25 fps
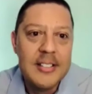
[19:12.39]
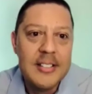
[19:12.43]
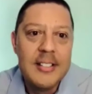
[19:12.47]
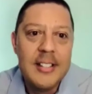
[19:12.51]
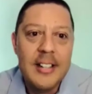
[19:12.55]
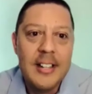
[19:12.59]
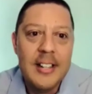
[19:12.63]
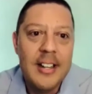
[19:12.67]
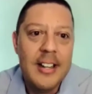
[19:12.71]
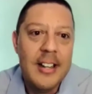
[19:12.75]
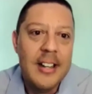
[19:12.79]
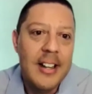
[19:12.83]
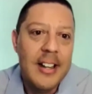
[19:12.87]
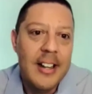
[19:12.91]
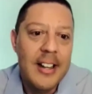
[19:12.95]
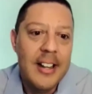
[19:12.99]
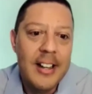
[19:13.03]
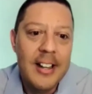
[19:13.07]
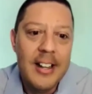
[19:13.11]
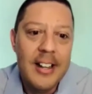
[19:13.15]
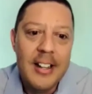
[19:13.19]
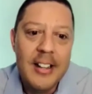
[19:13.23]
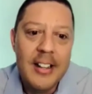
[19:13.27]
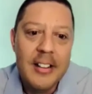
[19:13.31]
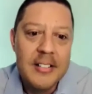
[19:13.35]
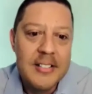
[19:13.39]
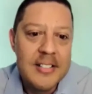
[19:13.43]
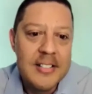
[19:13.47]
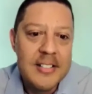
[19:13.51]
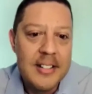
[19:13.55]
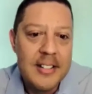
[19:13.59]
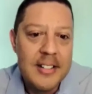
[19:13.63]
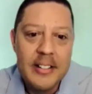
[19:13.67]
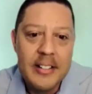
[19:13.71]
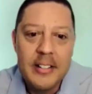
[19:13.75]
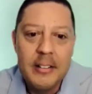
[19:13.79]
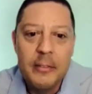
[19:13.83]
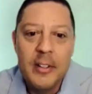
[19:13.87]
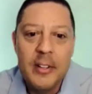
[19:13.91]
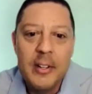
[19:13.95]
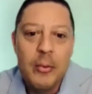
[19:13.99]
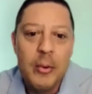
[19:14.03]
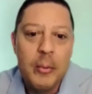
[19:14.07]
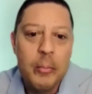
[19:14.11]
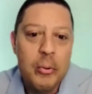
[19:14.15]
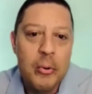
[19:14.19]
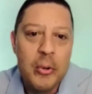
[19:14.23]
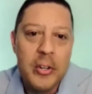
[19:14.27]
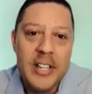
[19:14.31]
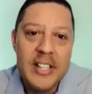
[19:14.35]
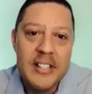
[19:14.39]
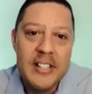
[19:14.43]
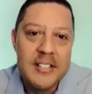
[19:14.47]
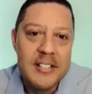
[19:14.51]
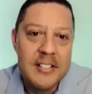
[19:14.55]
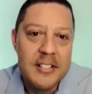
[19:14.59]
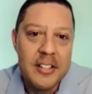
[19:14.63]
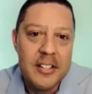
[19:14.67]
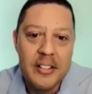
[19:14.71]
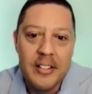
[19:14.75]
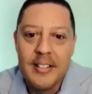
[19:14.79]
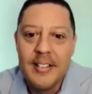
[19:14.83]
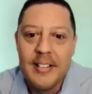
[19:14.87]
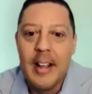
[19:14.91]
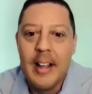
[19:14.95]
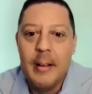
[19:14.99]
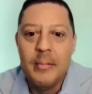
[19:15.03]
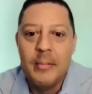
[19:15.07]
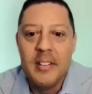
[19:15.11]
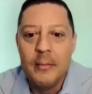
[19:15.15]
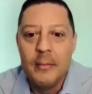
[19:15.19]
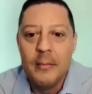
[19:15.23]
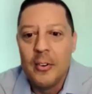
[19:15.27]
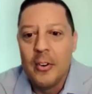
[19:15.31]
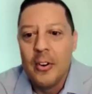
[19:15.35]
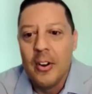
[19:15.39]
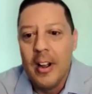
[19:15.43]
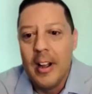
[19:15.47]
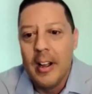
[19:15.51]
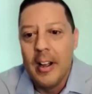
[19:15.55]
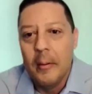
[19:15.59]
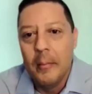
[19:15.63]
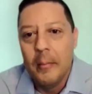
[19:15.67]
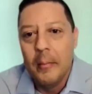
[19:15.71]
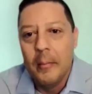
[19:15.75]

they're selectively reporting certain types of crime.